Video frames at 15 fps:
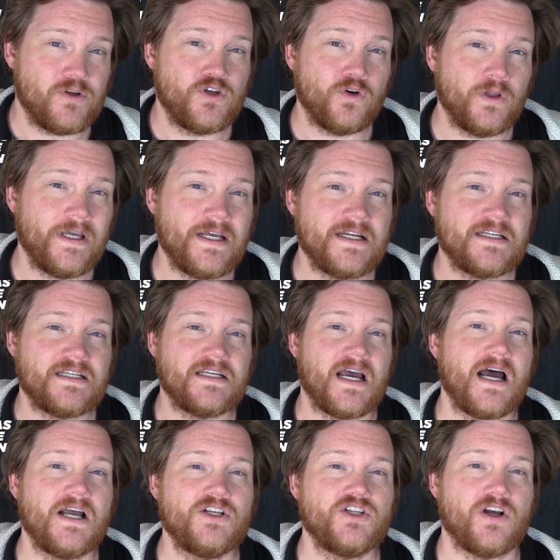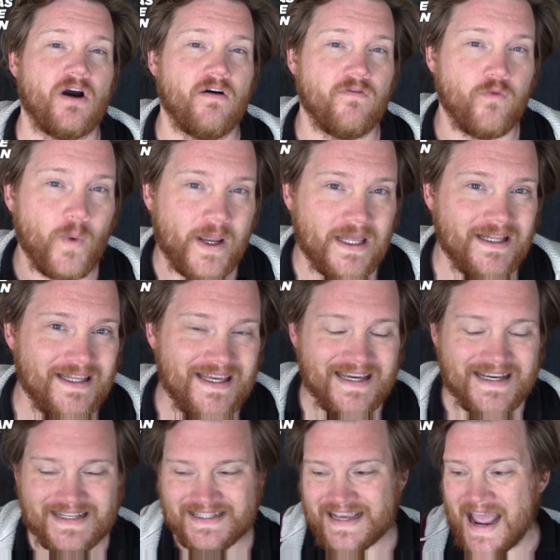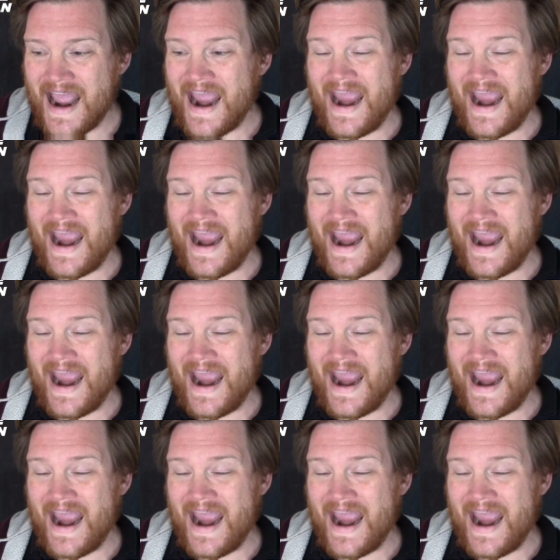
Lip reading: Julian Assange of WikiLeaks